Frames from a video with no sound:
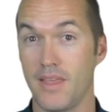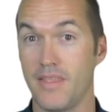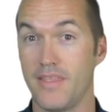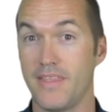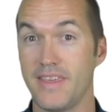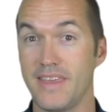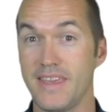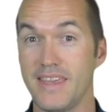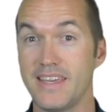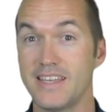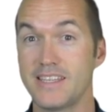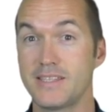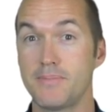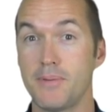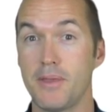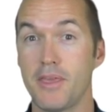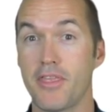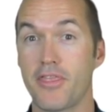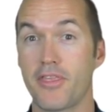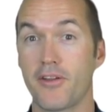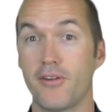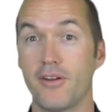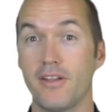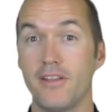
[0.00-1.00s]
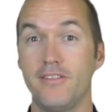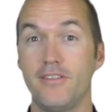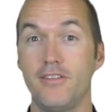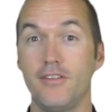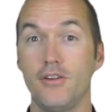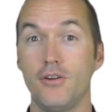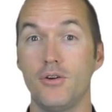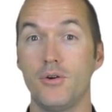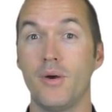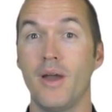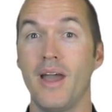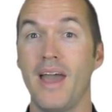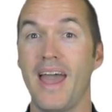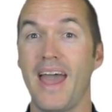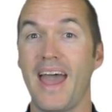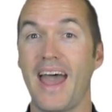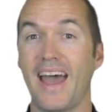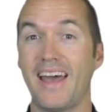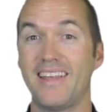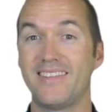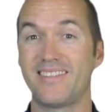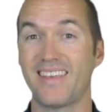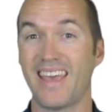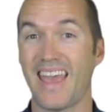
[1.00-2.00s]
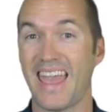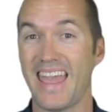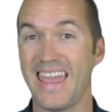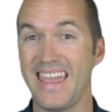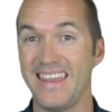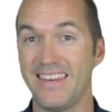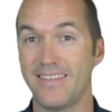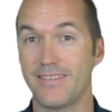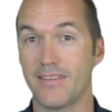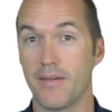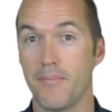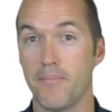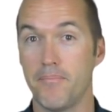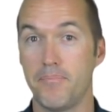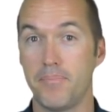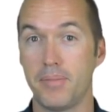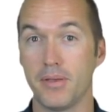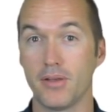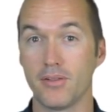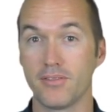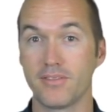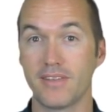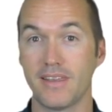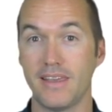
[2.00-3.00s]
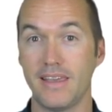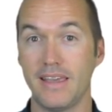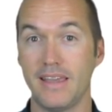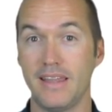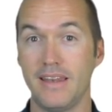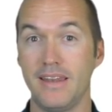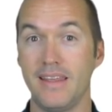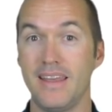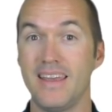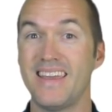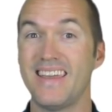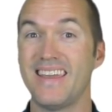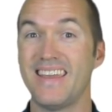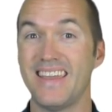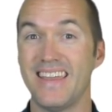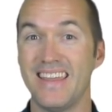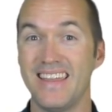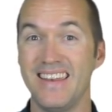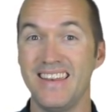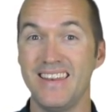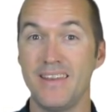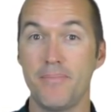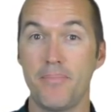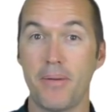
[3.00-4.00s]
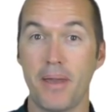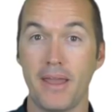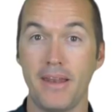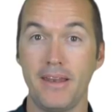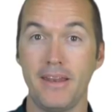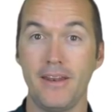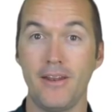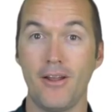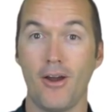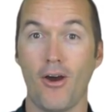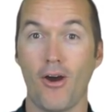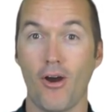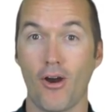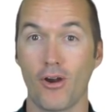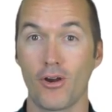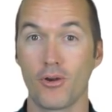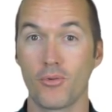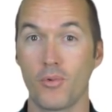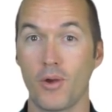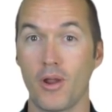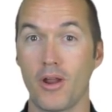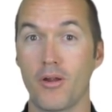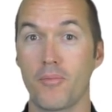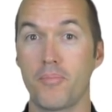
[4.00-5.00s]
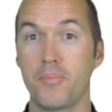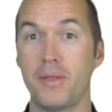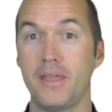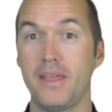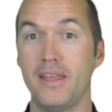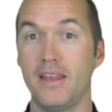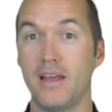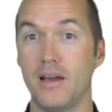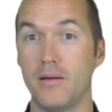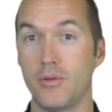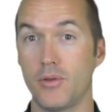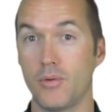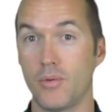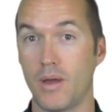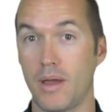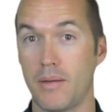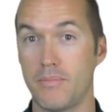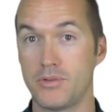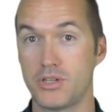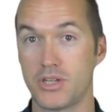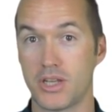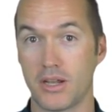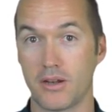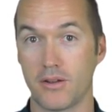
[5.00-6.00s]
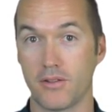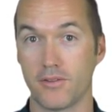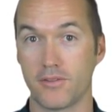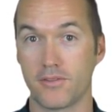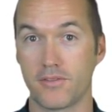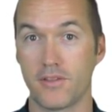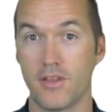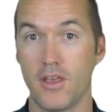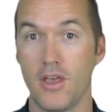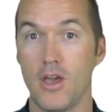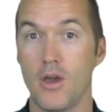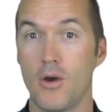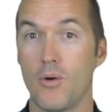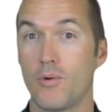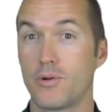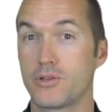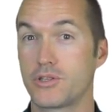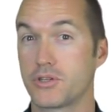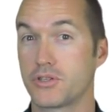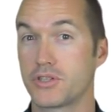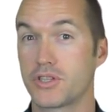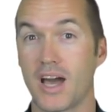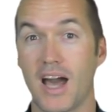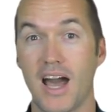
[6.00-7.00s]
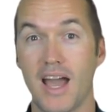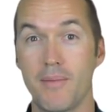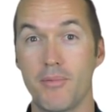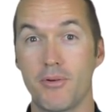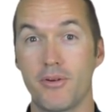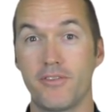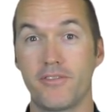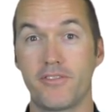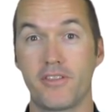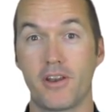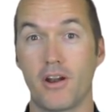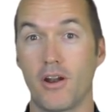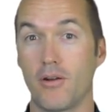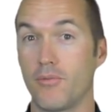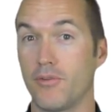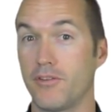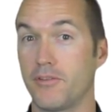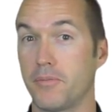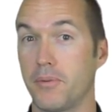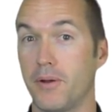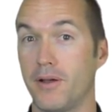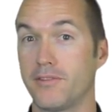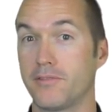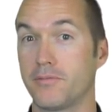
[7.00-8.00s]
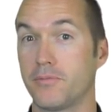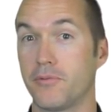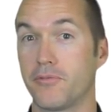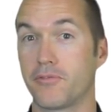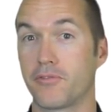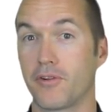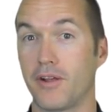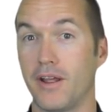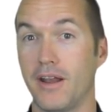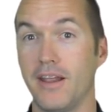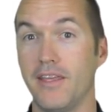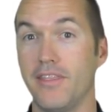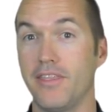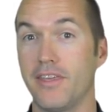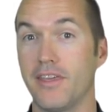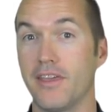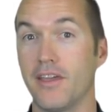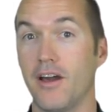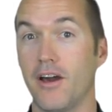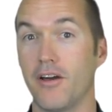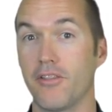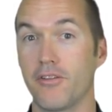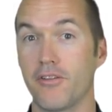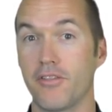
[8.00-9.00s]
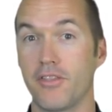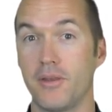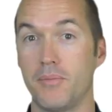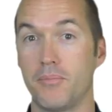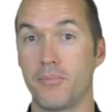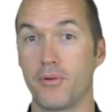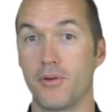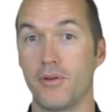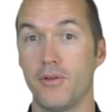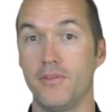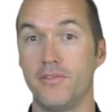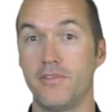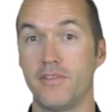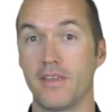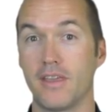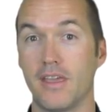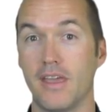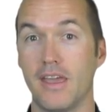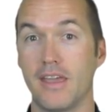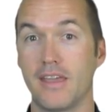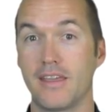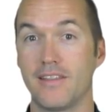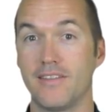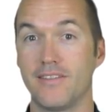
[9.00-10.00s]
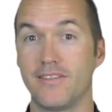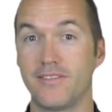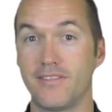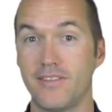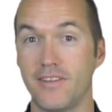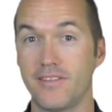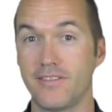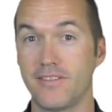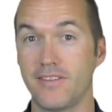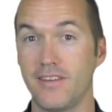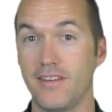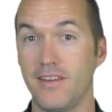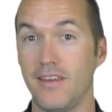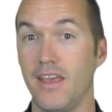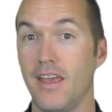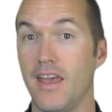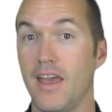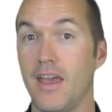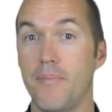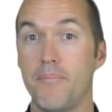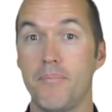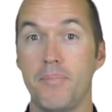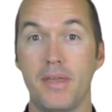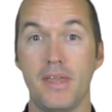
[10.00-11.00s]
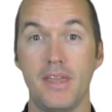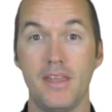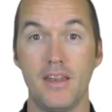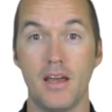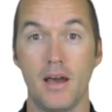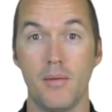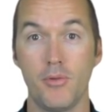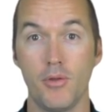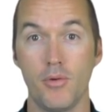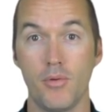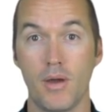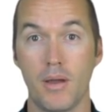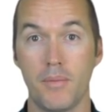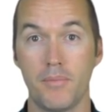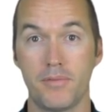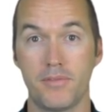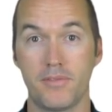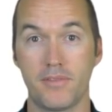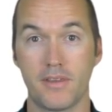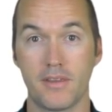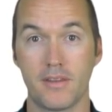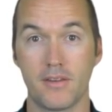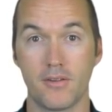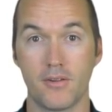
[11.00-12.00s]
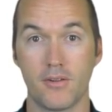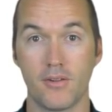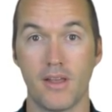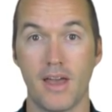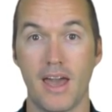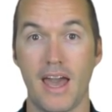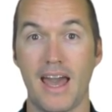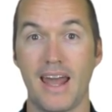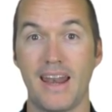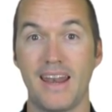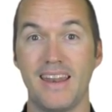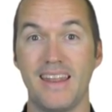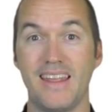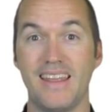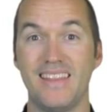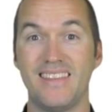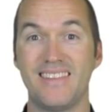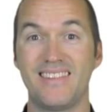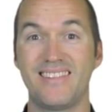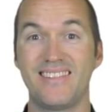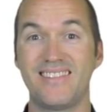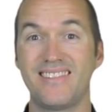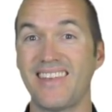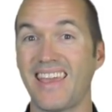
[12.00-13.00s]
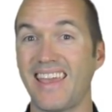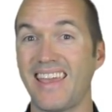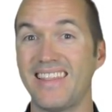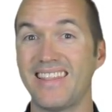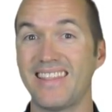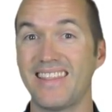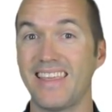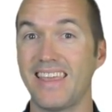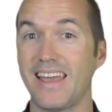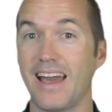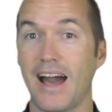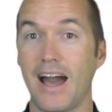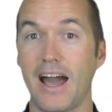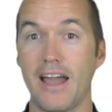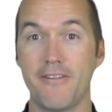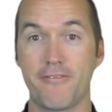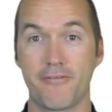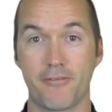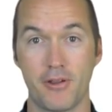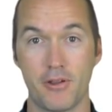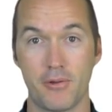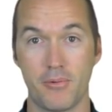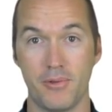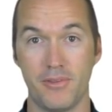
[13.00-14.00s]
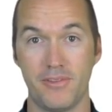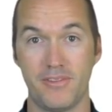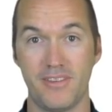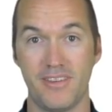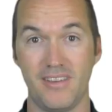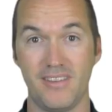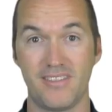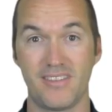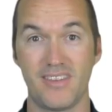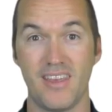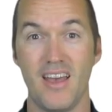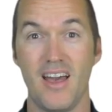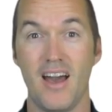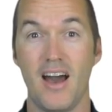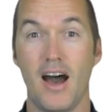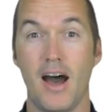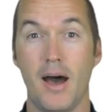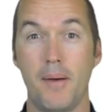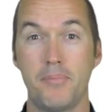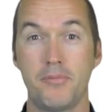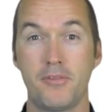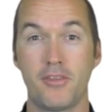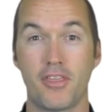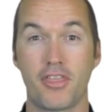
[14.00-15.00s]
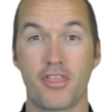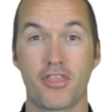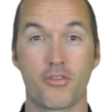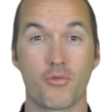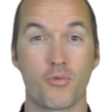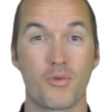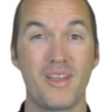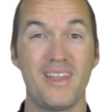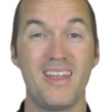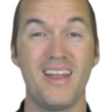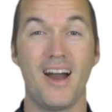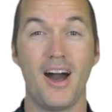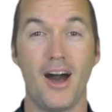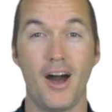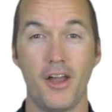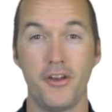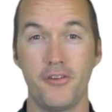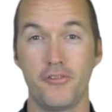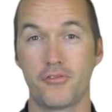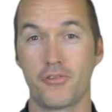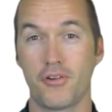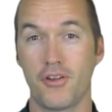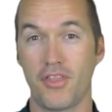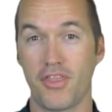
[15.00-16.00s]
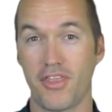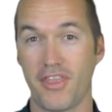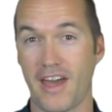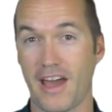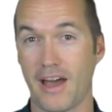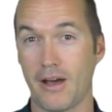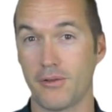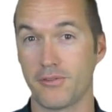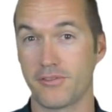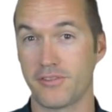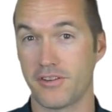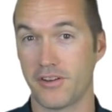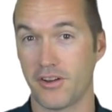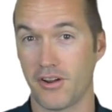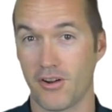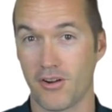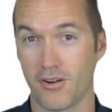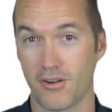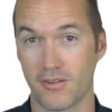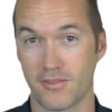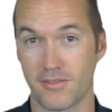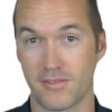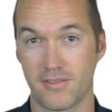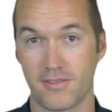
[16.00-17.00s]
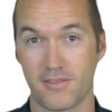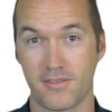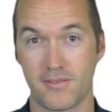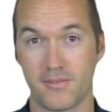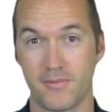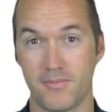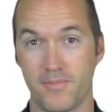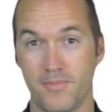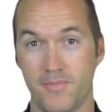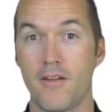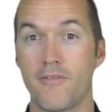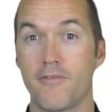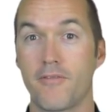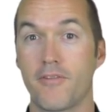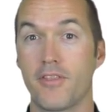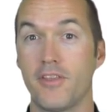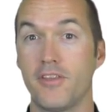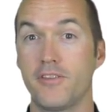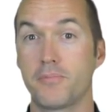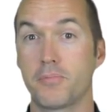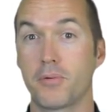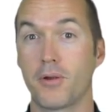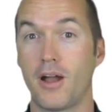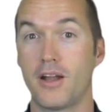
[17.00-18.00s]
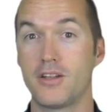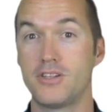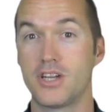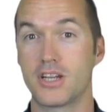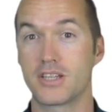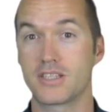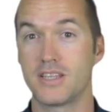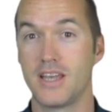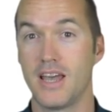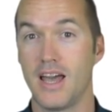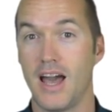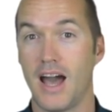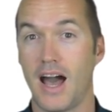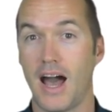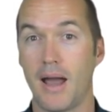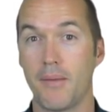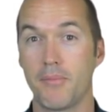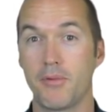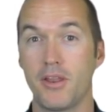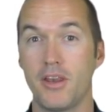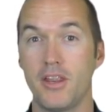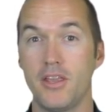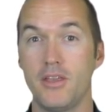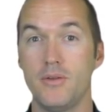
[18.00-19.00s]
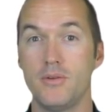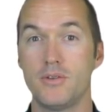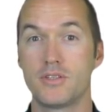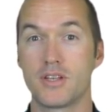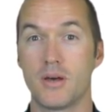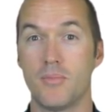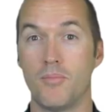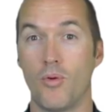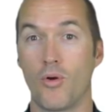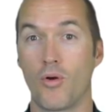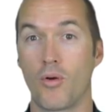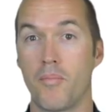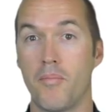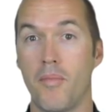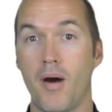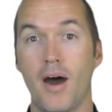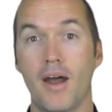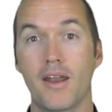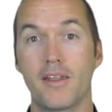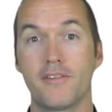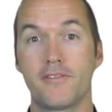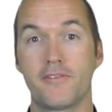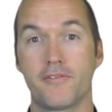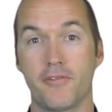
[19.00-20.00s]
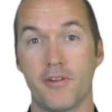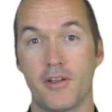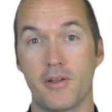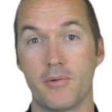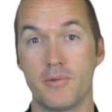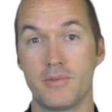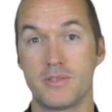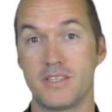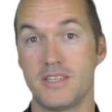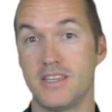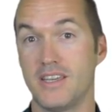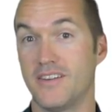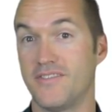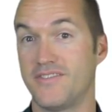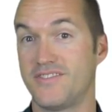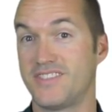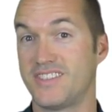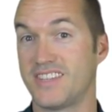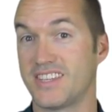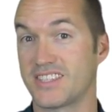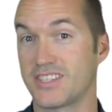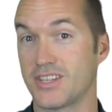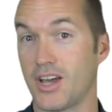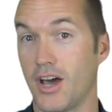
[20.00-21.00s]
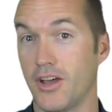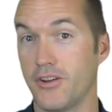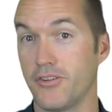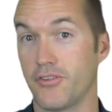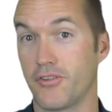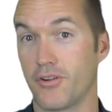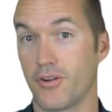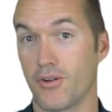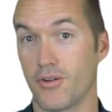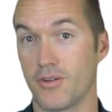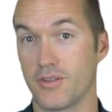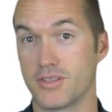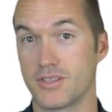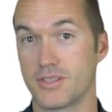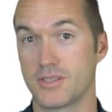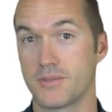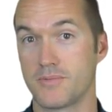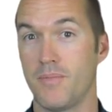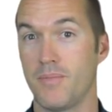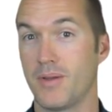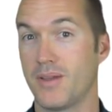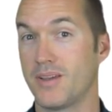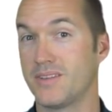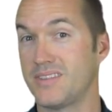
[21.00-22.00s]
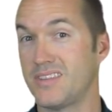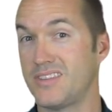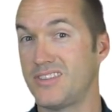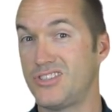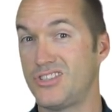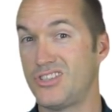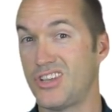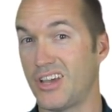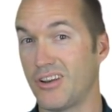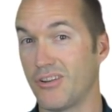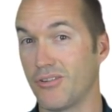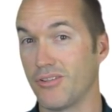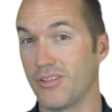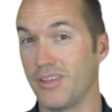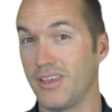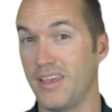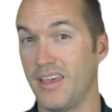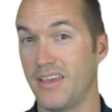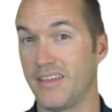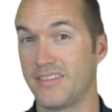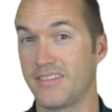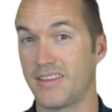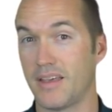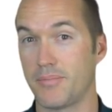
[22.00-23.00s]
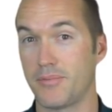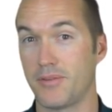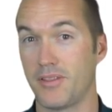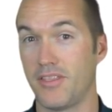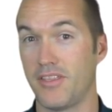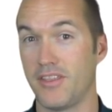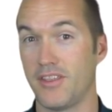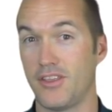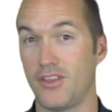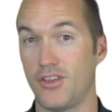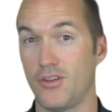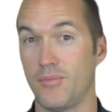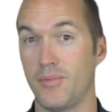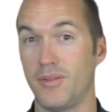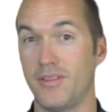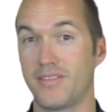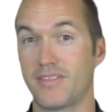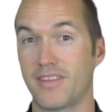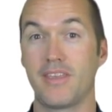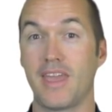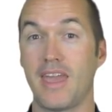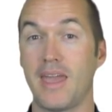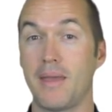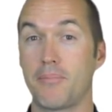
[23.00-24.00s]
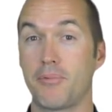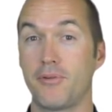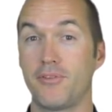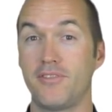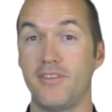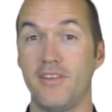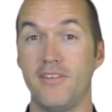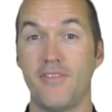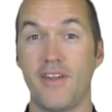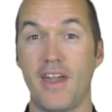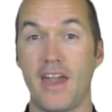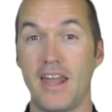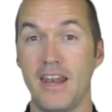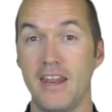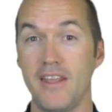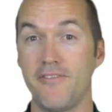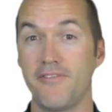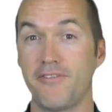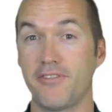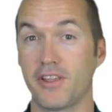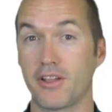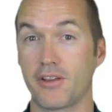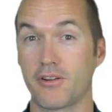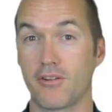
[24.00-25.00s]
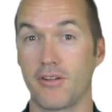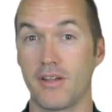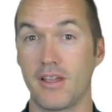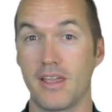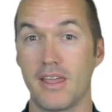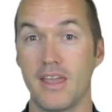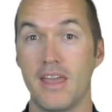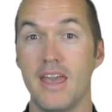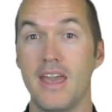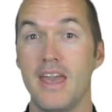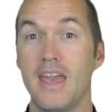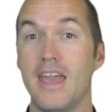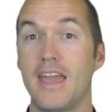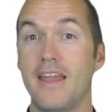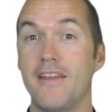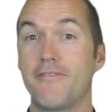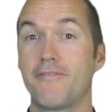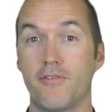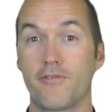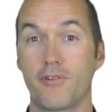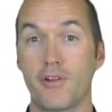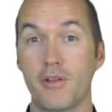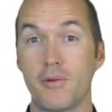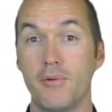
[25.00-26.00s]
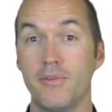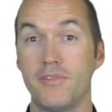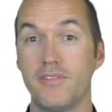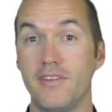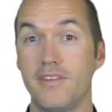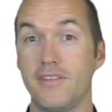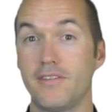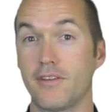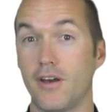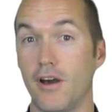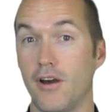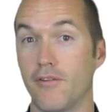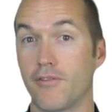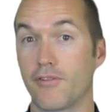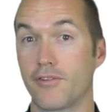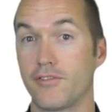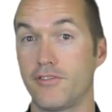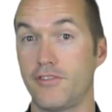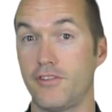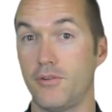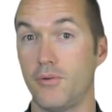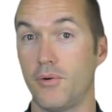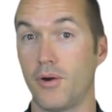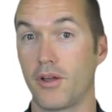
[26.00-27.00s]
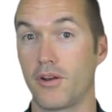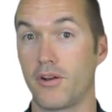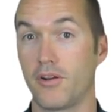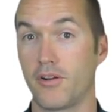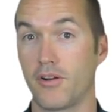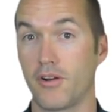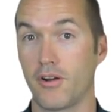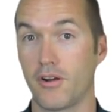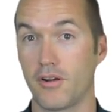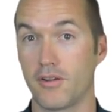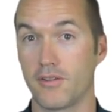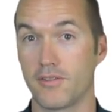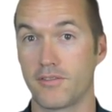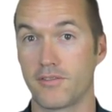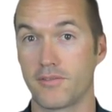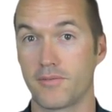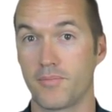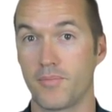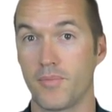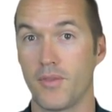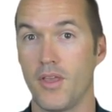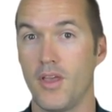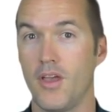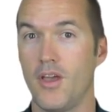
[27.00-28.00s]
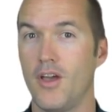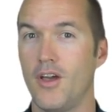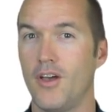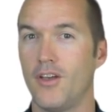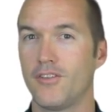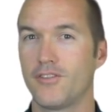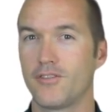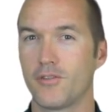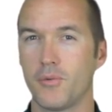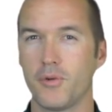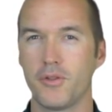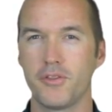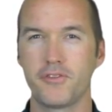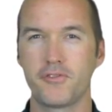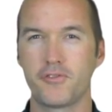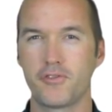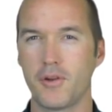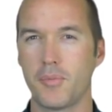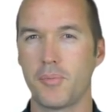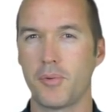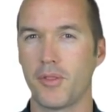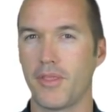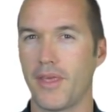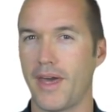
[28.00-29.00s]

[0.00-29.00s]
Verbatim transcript: The ESP32 has eight built-in independent hardware PWM channels, which are timers that aren't responsible for anything other than producing a consistent PWM signal at insanely high frequencies, up to 300,000 hertz. For this project, I'm going to use a more modest frequency of 600 Hz because it's generally accepted that humans can't perceive any flickering in frequencies over 200 Hz so we'll triple